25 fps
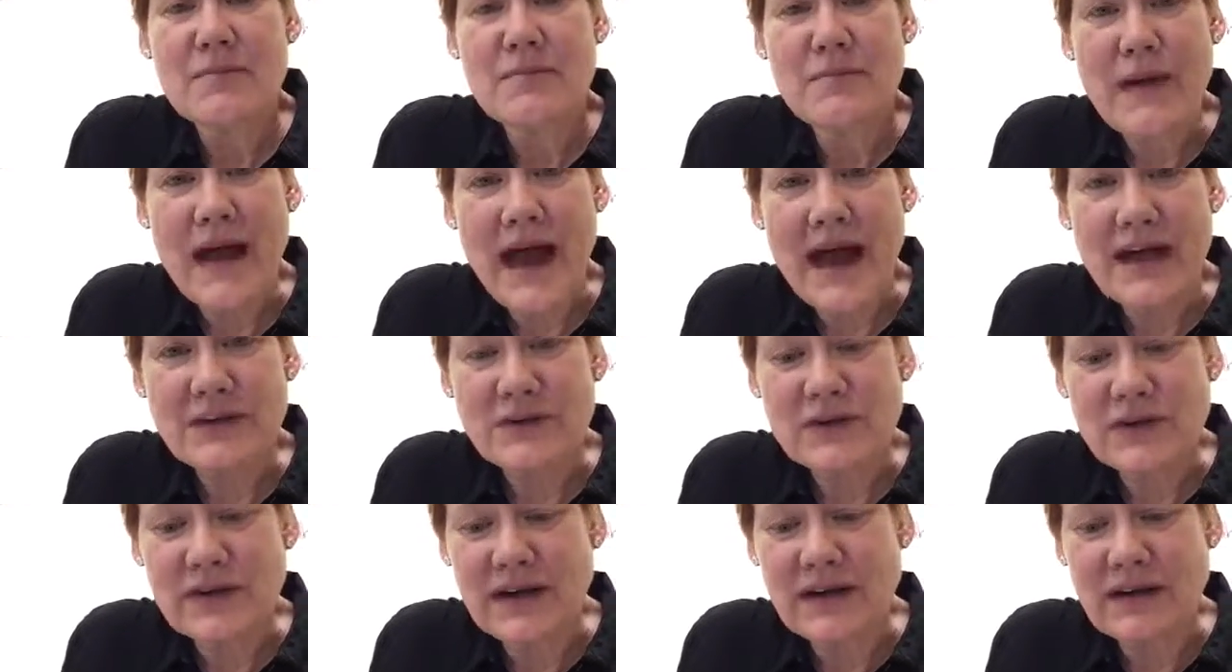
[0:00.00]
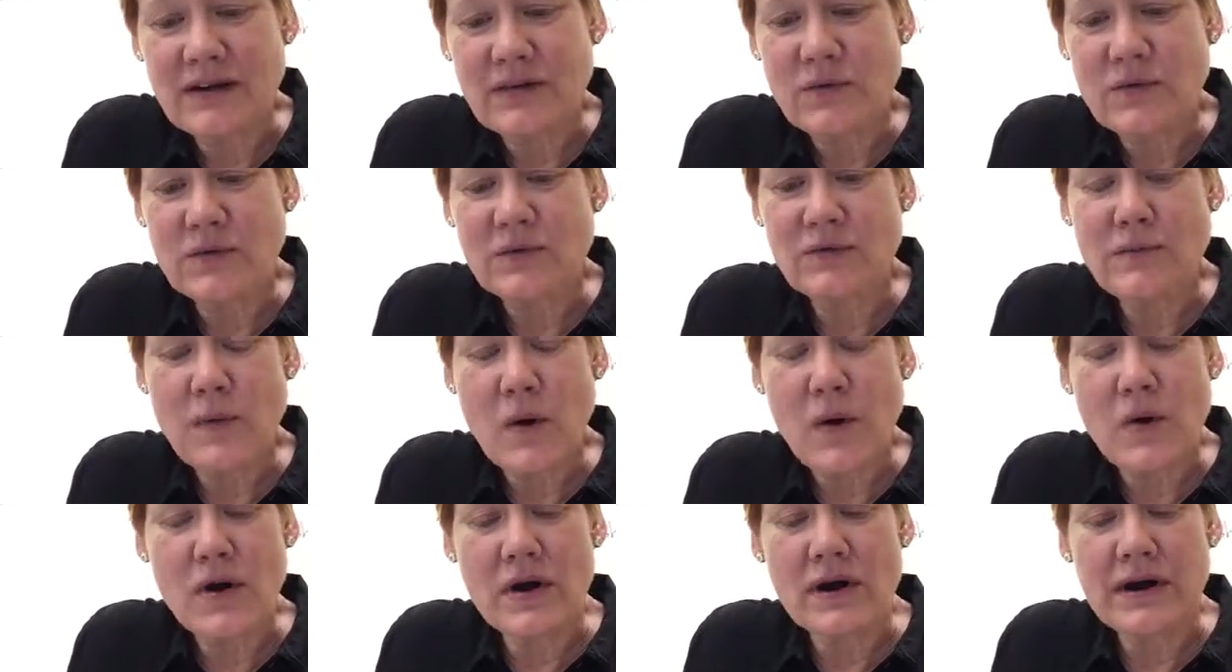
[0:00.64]
Patrick was
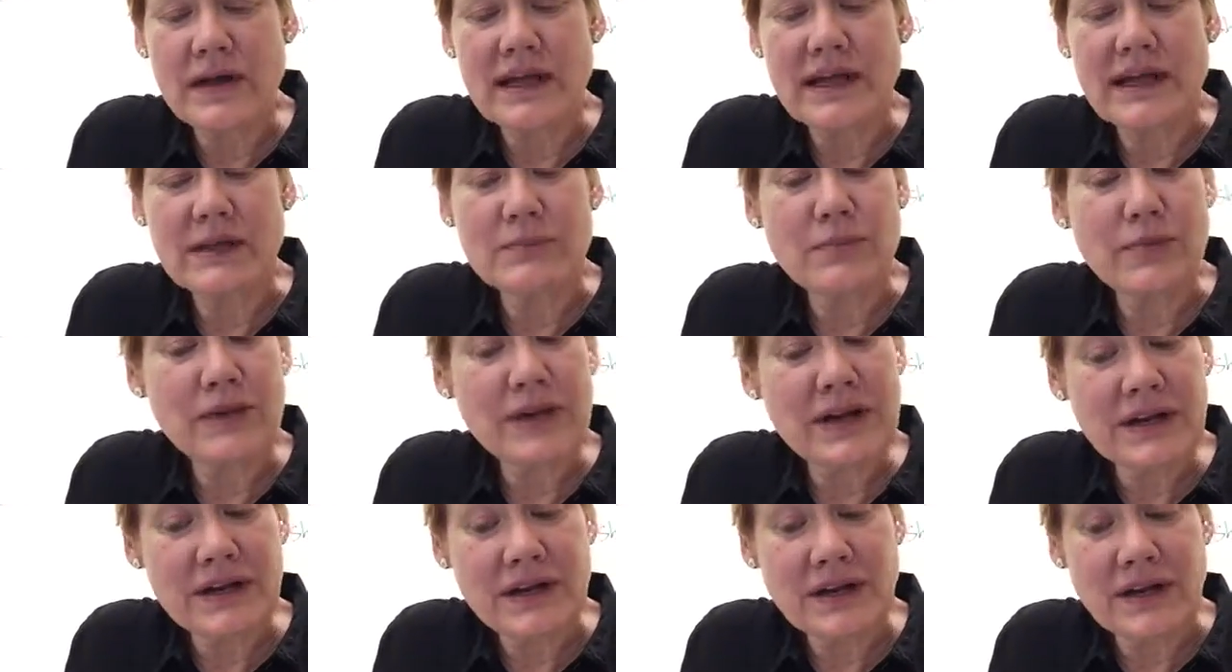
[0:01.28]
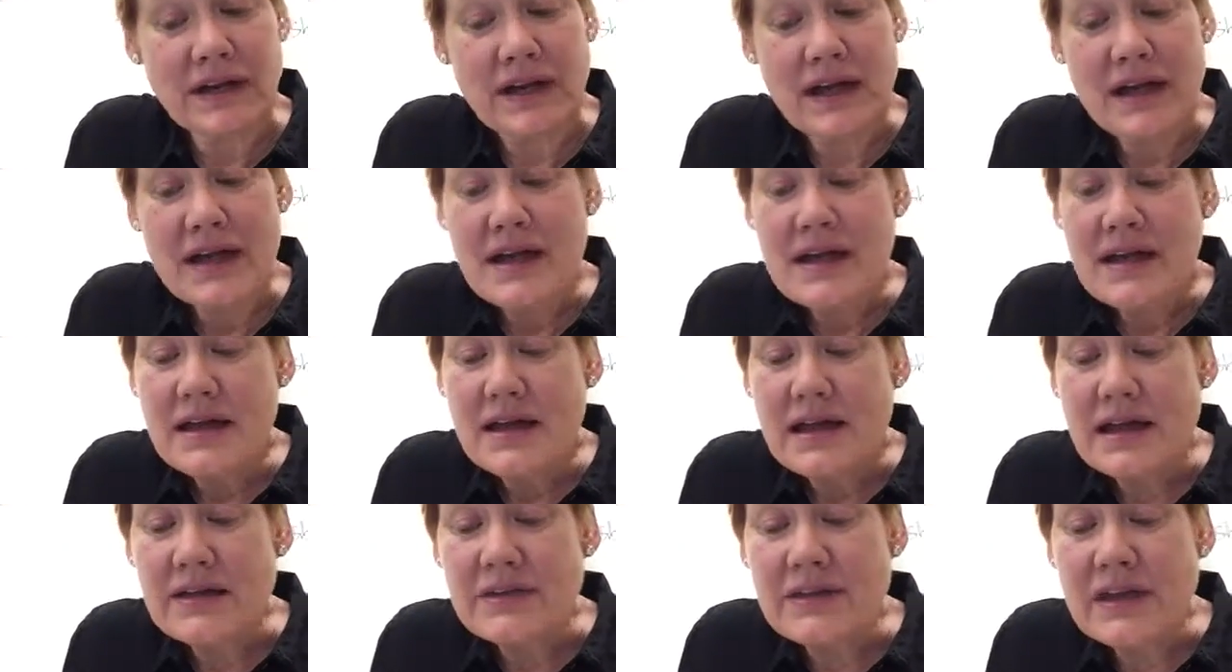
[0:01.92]
born in Britain
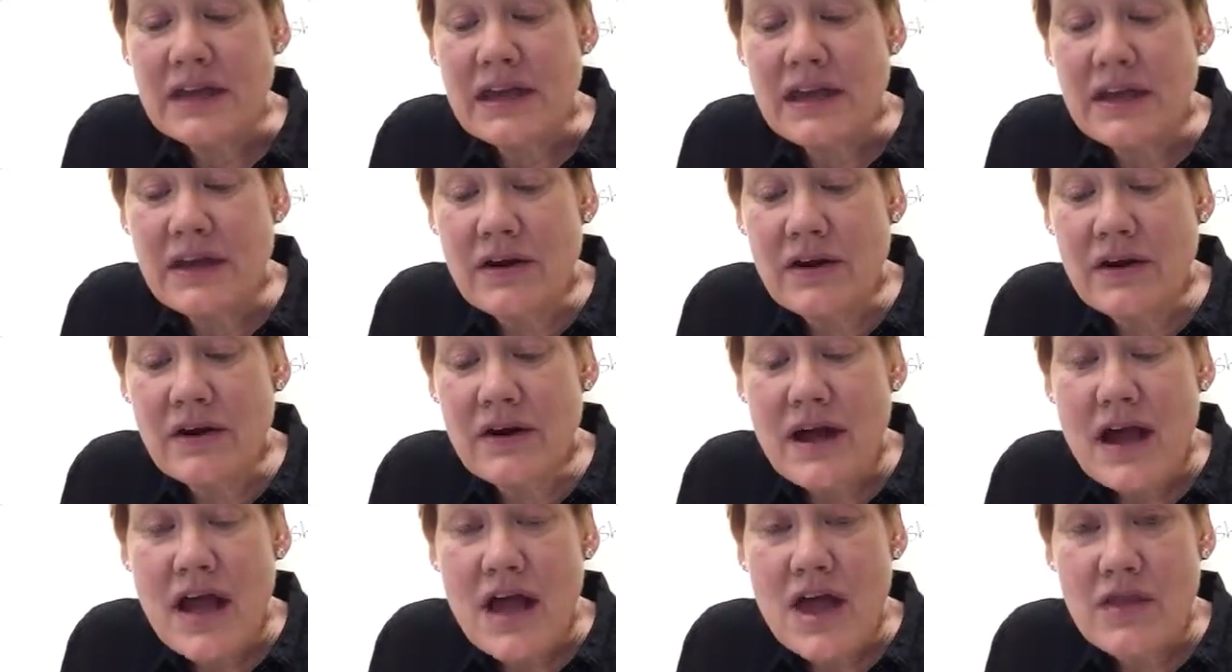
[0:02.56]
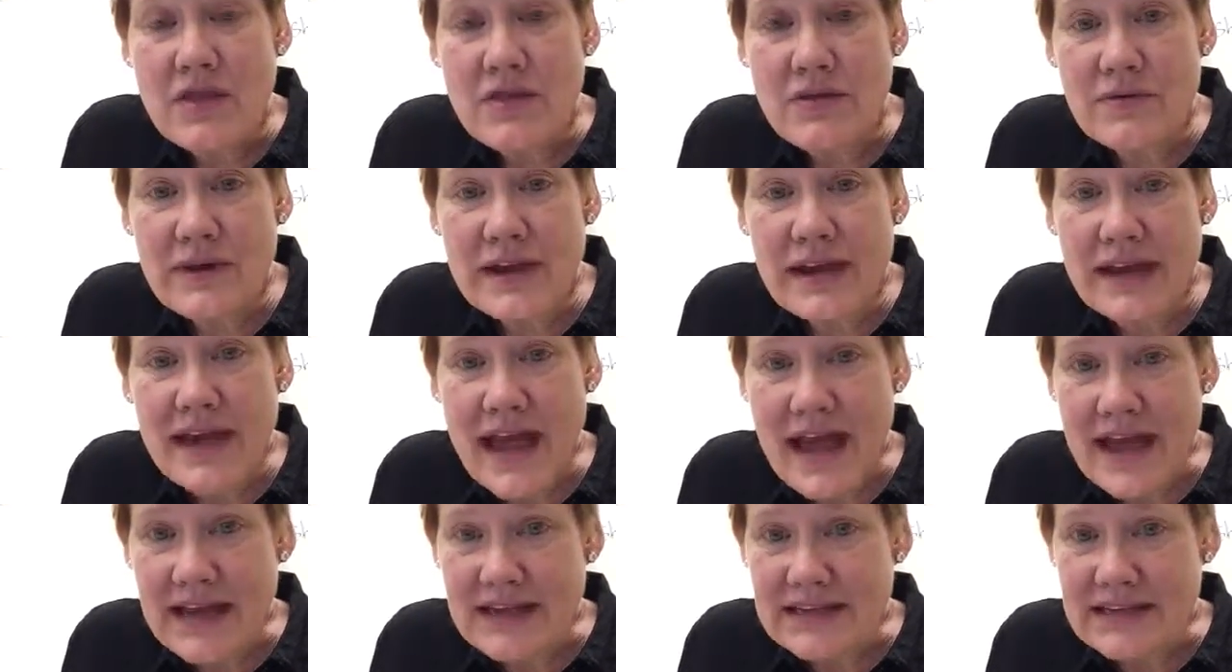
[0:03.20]
in the year
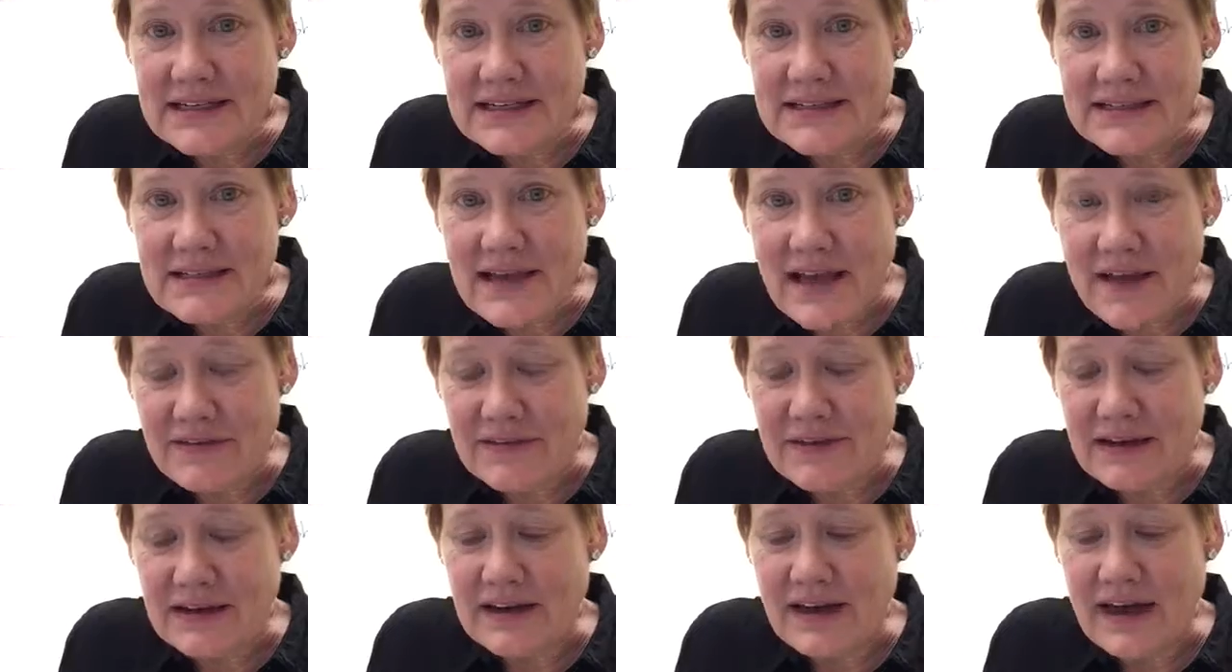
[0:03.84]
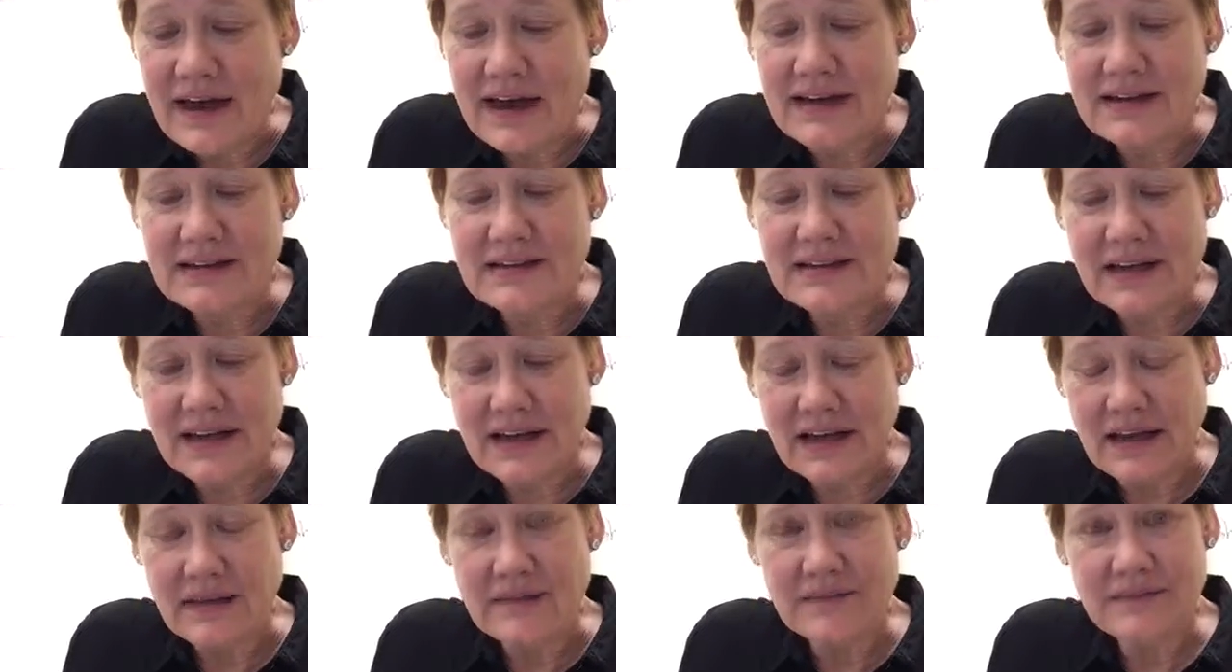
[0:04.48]
387
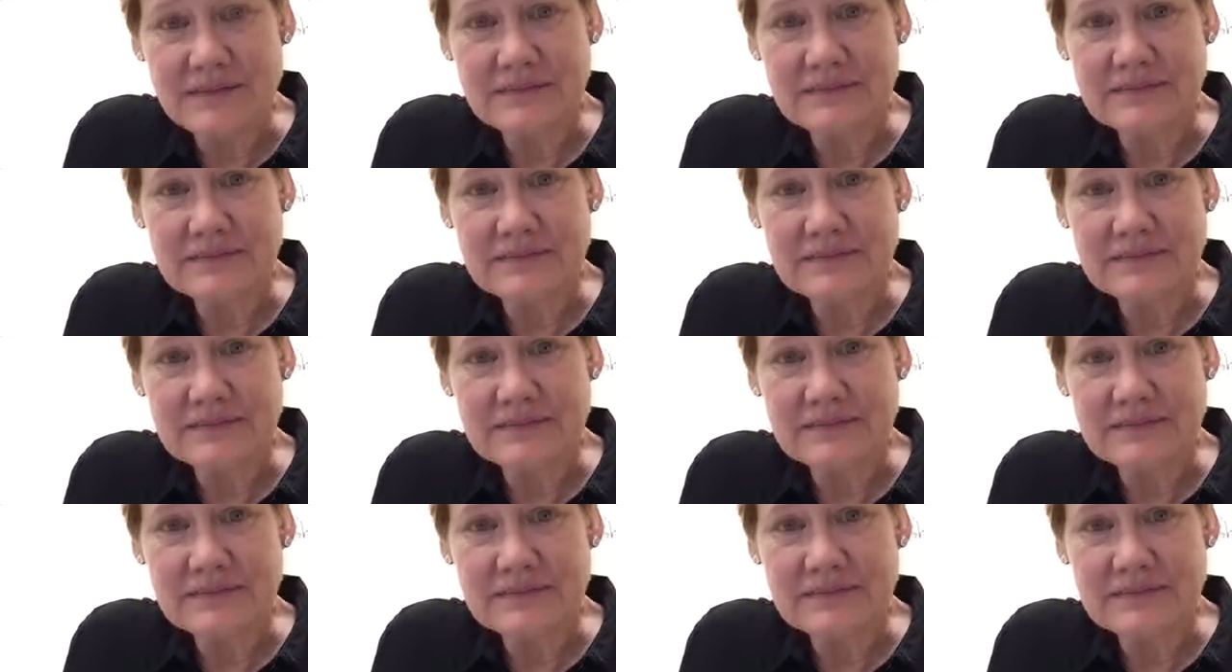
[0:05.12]
AD.